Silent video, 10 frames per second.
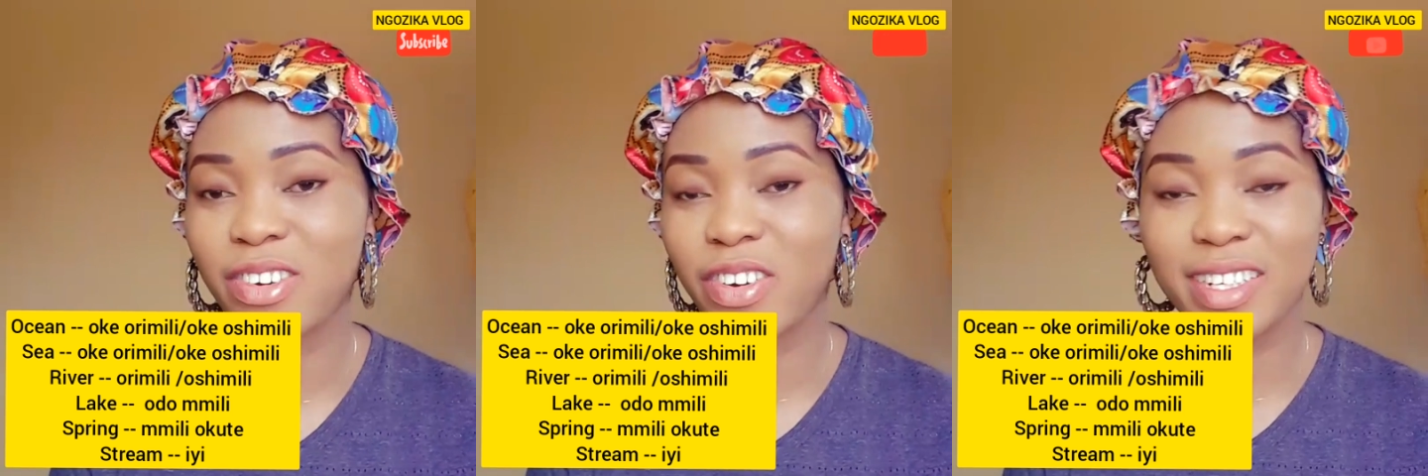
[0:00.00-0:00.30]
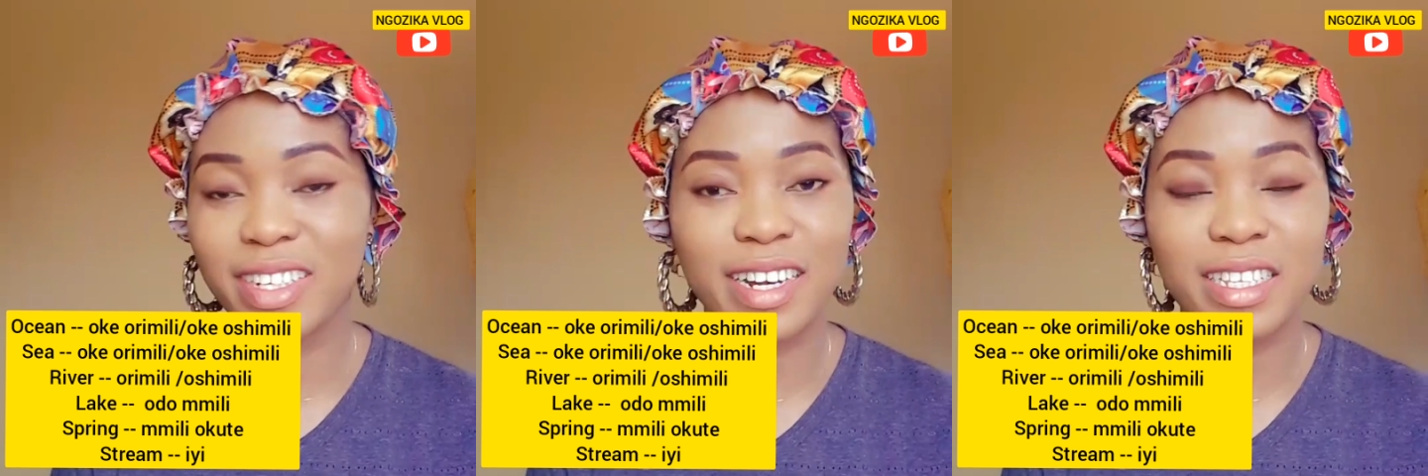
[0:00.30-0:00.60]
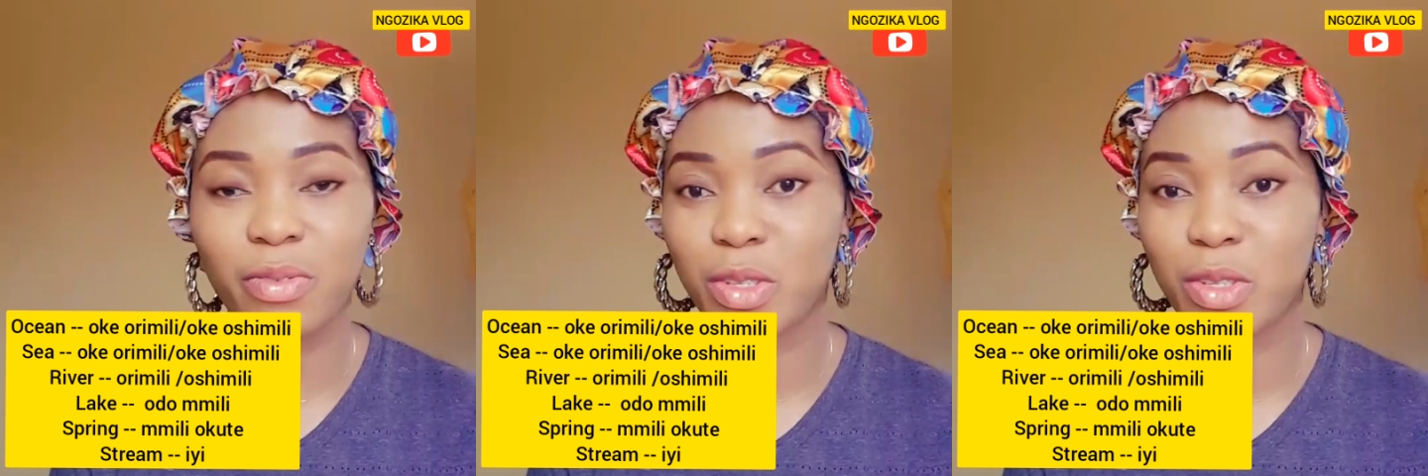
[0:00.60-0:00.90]
the least for
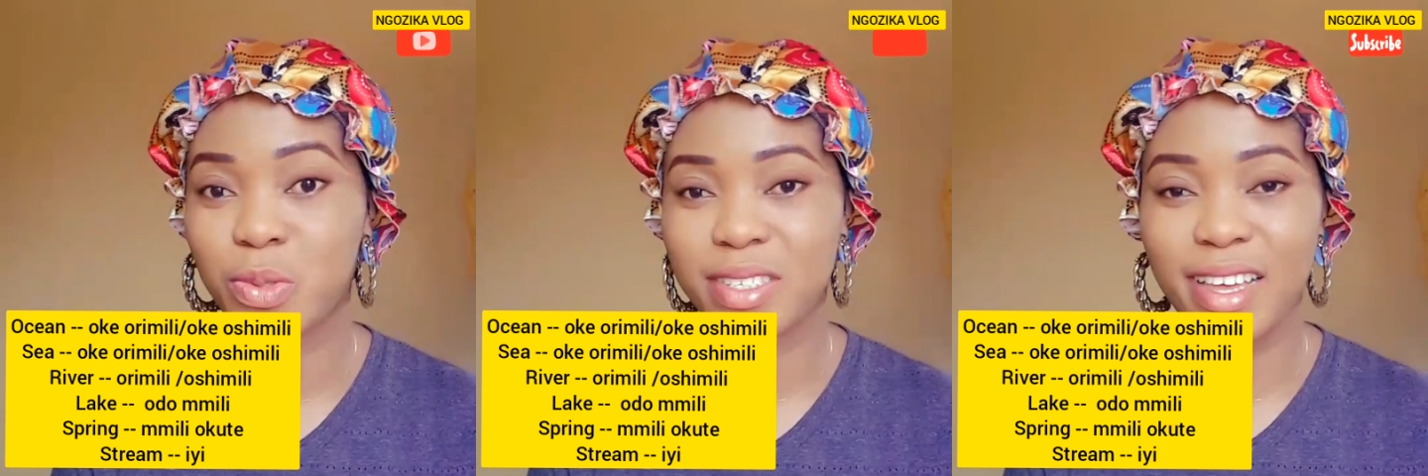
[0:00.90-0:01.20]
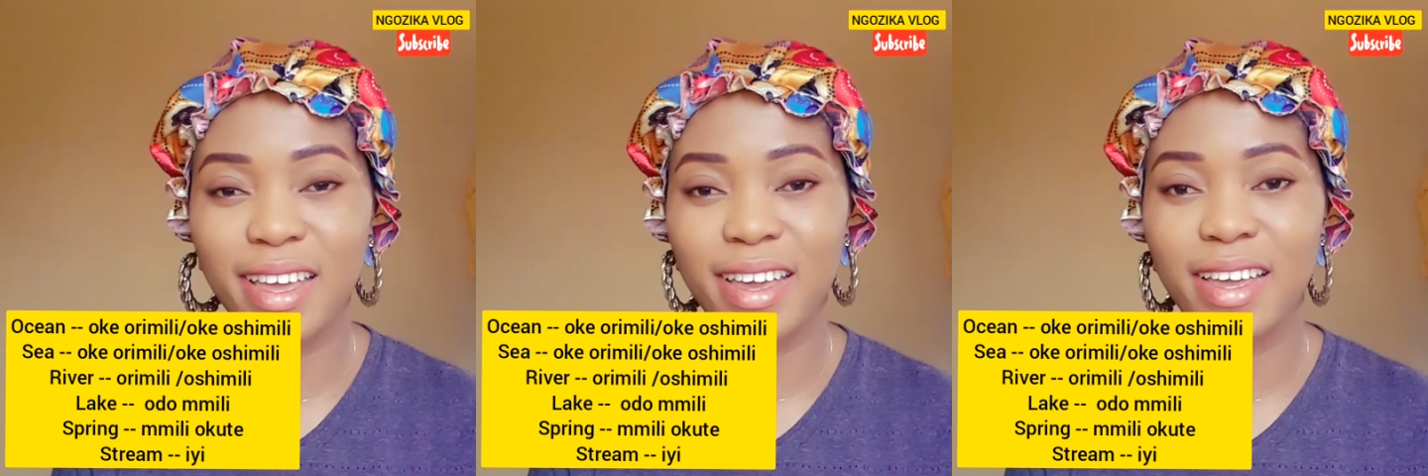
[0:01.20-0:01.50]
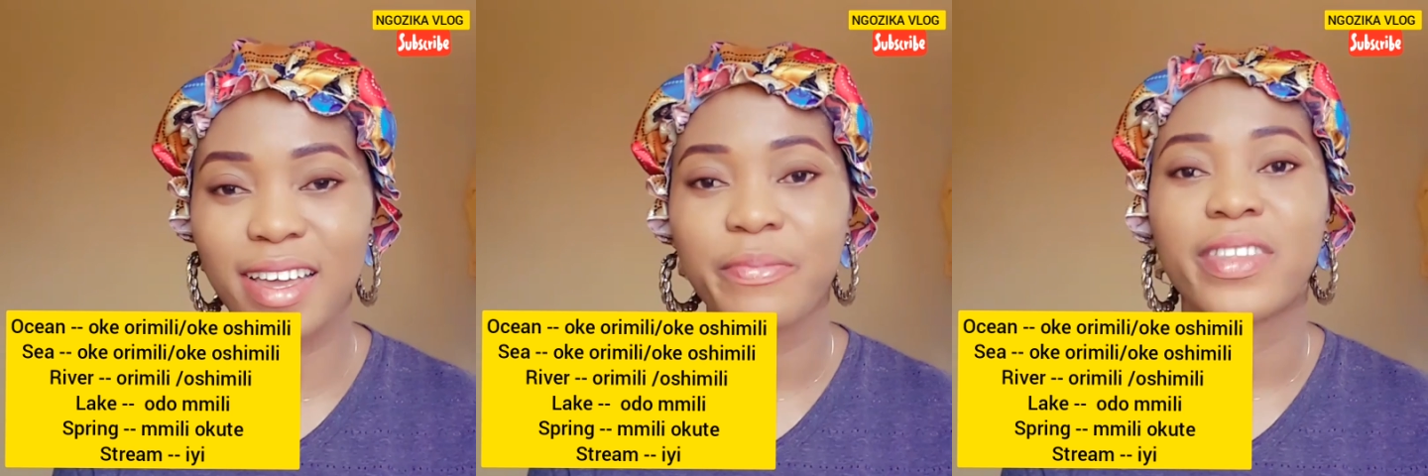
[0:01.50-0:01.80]
today
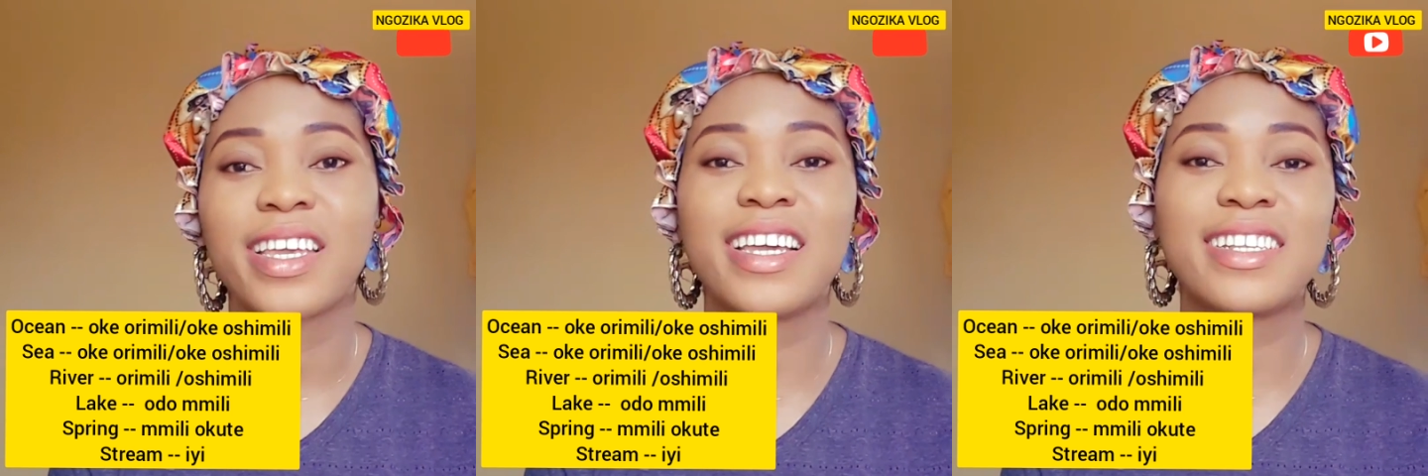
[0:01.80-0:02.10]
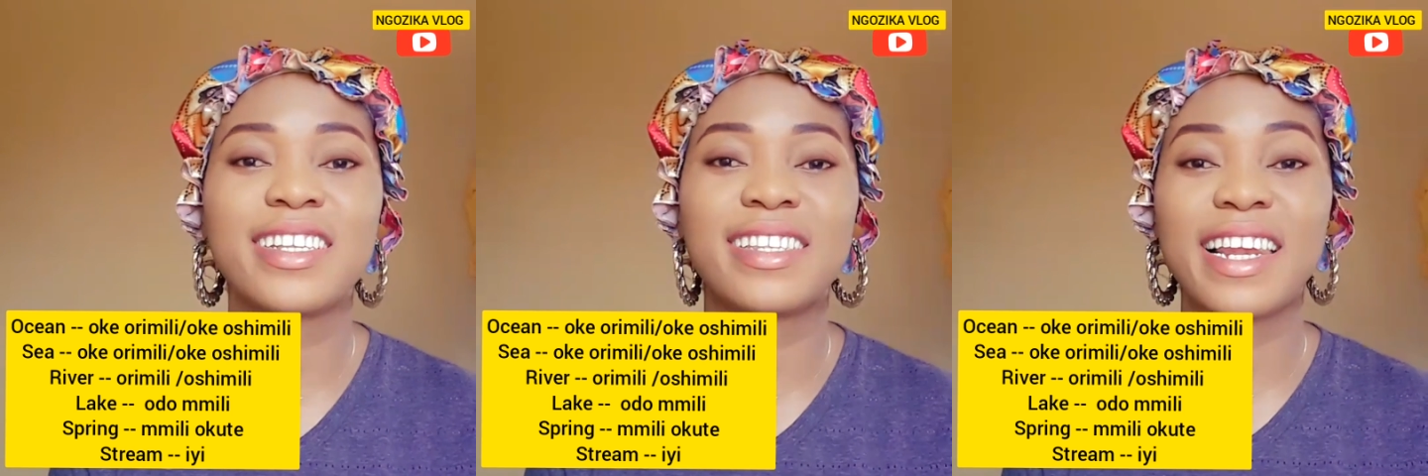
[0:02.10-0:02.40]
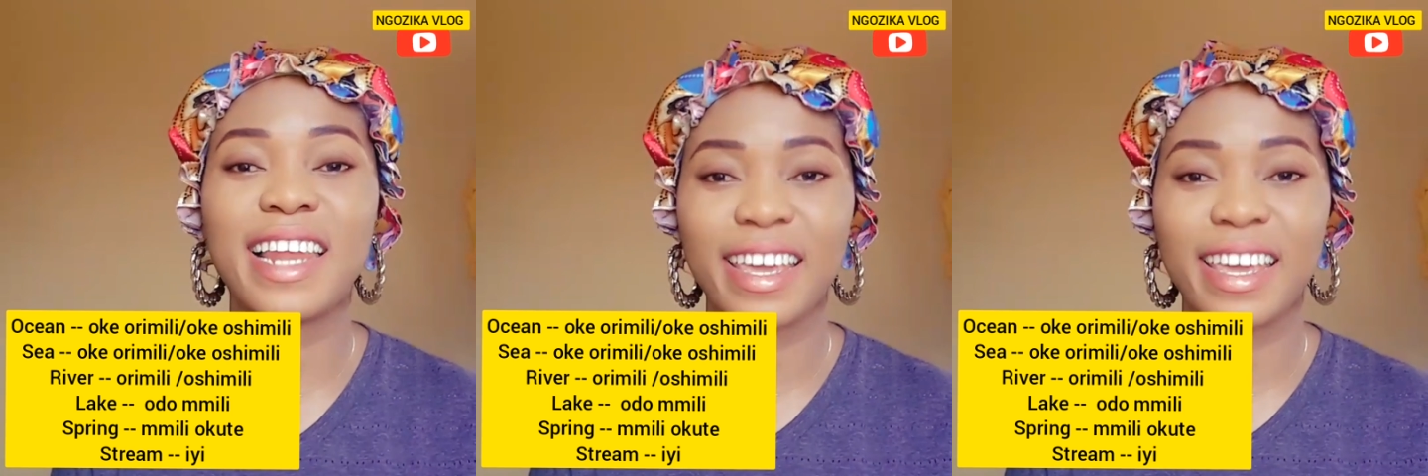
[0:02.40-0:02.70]
is the
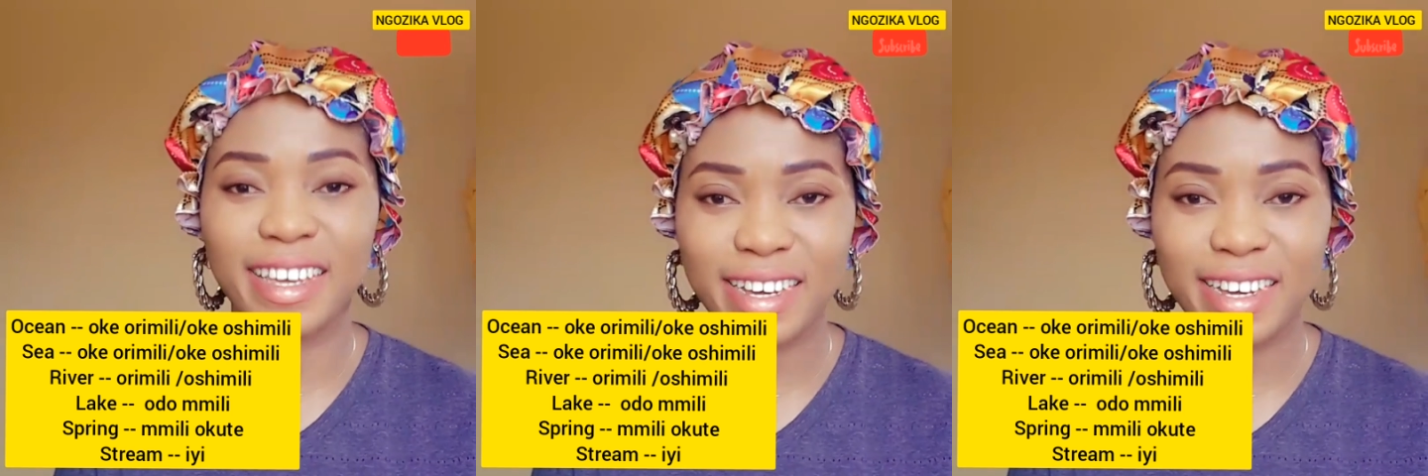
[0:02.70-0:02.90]
lake.